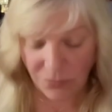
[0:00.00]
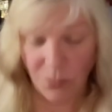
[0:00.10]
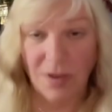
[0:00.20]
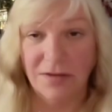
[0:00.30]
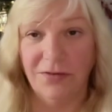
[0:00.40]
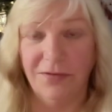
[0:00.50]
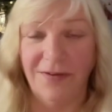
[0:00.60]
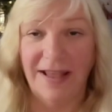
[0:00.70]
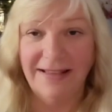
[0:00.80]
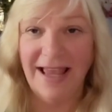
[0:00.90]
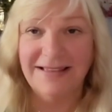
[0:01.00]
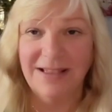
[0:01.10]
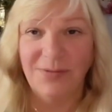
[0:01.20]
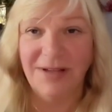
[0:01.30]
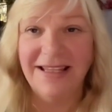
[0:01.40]
a wonderful,
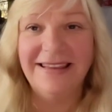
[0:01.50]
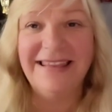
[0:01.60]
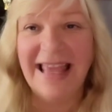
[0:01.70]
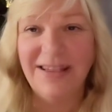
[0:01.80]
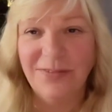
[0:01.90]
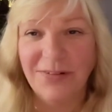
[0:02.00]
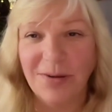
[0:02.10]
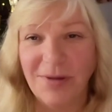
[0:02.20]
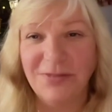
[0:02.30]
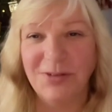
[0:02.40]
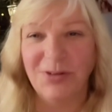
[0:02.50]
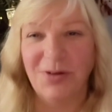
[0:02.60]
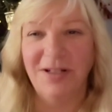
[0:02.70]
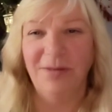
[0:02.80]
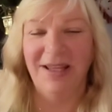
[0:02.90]
fantastic week. Thank you very much for
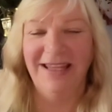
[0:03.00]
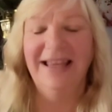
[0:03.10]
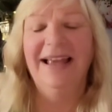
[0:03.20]
joining me.